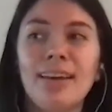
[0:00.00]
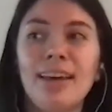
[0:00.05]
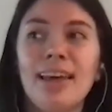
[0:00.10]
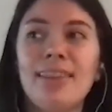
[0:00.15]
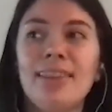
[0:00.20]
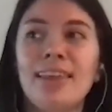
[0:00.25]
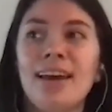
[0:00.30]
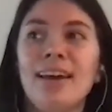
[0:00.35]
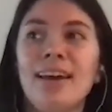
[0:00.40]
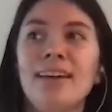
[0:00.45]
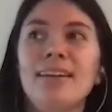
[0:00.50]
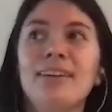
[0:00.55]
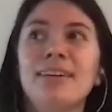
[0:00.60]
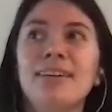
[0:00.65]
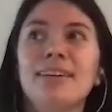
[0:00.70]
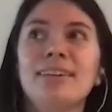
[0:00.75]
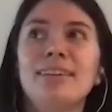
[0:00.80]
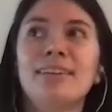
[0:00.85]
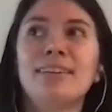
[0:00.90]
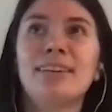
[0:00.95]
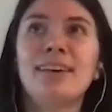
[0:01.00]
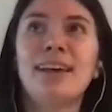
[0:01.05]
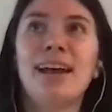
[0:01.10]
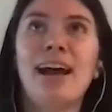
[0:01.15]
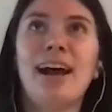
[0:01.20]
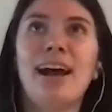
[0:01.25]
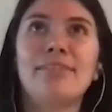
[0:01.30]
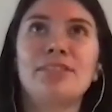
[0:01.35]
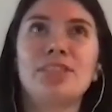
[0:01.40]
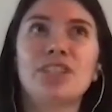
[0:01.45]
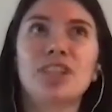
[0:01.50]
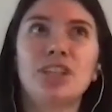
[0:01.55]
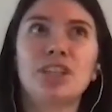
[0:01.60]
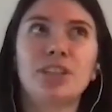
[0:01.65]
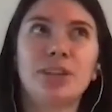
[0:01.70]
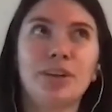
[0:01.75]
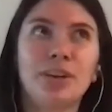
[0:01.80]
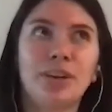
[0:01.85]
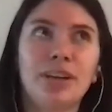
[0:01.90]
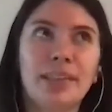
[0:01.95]
And then
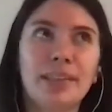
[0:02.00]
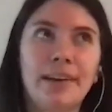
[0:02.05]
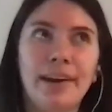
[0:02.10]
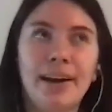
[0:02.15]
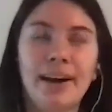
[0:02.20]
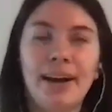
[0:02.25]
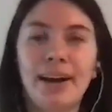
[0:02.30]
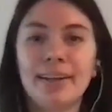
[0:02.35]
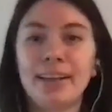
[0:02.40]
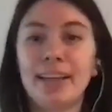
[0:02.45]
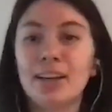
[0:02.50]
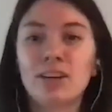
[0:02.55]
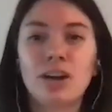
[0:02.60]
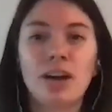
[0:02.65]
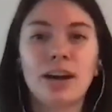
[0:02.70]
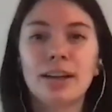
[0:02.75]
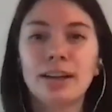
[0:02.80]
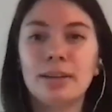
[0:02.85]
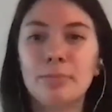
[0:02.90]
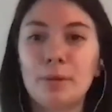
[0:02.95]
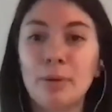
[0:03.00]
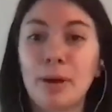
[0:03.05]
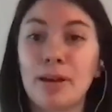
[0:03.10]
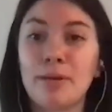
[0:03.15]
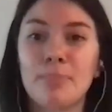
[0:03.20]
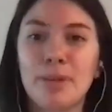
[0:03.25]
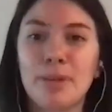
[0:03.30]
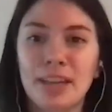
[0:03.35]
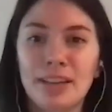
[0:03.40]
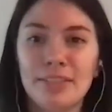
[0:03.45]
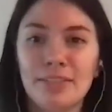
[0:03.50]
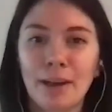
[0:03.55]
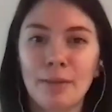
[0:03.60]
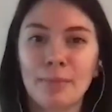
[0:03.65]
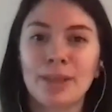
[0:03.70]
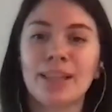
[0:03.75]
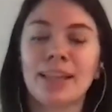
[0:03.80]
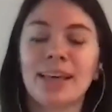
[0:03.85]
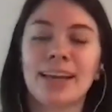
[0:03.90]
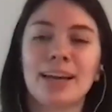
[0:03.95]
after learning that, I, like not in my immediate
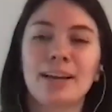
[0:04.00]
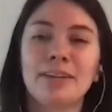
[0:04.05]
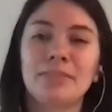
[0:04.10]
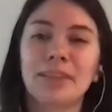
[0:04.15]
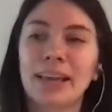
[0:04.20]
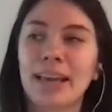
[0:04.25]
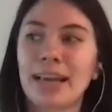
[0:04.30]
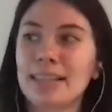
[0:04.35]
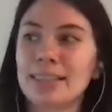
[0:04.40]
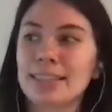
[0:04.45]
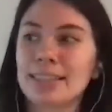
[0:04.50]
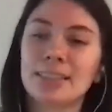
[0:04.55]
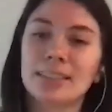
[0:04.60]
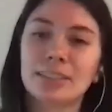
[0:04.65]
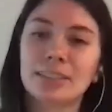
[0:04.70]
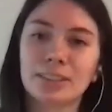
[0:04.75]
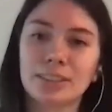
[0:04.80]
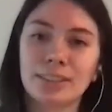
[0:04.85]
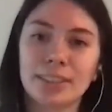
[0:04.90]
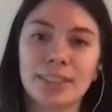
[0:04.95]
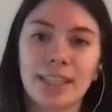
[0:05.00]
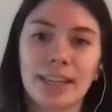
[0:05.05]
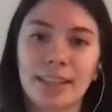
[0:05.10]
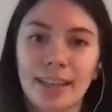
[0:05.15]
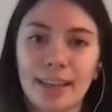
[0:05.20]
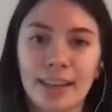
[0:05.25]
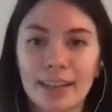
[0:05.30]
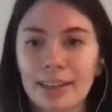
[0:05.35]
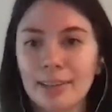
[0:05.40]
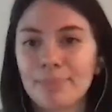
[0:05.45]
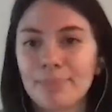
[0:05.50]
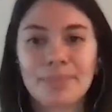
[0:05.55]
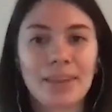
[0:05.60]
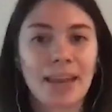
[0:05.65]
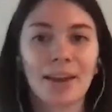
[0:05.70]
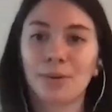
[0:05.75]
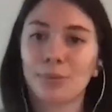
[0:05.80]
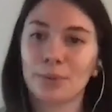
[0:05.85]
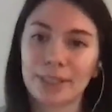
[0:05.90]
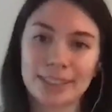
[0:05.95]
family, like kind of like aunts and uncles that like
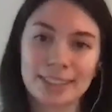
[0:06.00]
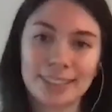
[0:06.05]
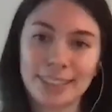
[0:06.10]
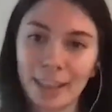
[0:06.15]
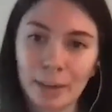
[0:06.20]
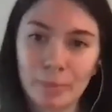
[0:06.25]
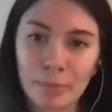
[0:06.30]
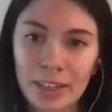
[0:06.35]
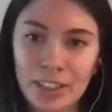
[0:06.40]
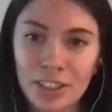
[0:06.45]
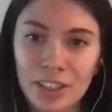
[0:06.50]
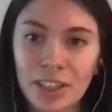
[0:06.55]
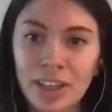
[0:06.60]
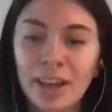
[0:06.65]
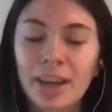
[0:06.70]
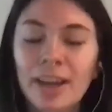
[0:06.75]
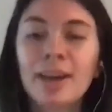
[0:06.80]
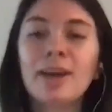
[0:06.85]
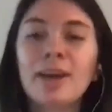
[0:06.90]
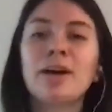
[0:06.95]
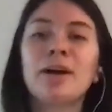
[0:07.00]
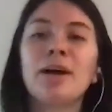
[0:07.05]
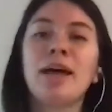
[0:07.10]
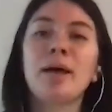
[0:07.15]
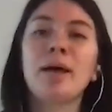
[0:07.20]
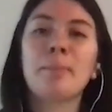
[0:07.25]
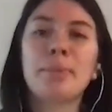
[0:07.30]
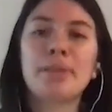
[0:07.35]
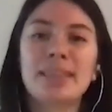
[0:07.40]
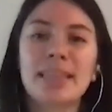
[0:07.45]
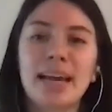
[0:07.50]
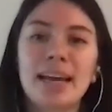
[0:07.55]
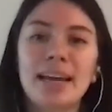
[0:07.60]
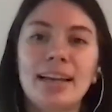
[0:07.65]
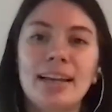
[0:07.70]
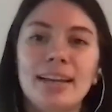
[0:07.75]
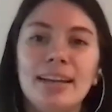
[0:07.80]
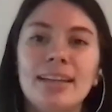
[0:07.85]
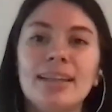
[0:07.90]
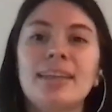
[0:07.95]
I don't really see that much. Mm. But
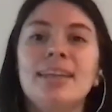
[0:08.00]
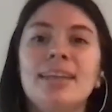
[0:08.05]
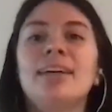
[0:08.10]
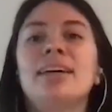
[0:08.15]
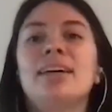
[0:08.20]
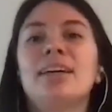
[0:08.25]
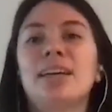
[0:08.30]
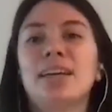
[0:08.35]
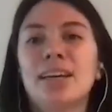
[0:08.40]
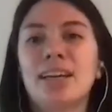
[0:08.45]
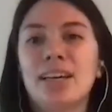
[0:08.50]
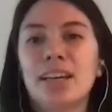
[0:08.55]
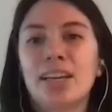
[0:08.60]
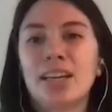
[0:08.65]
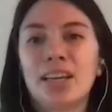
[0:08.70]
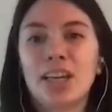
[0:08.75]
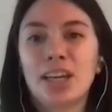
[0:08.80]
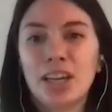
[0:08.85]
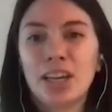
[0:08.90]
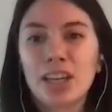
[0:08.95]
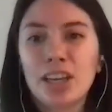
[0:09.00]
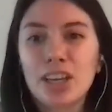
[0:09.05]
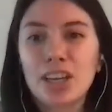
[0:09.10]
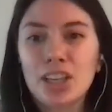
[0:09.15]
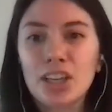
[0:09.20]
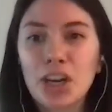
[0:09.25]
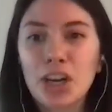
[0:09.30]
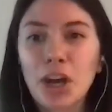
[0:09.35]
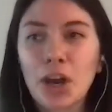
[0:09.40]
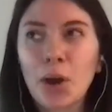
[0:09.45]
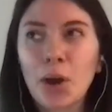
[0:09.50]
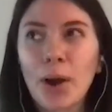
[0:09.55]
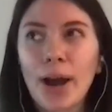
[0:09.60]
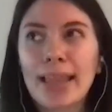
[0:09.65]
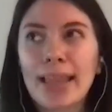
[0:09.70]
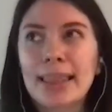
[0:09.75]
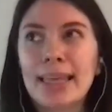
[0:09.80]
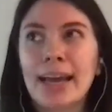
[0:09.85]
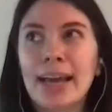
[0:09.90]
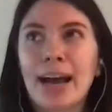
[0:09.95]
then, you know,
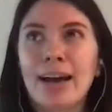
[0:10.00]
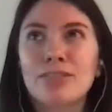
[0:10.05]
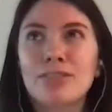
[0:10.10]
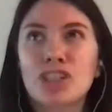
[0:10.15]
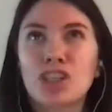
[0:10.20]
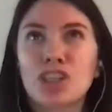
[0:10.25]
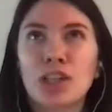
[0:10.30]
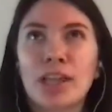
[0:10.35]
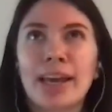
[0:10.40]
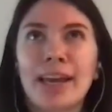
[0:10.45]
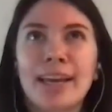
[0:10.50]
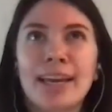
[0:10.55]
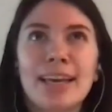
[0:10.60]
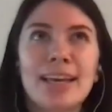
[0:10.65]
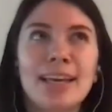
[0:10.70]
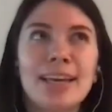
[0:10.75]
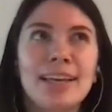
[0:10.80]
I think after like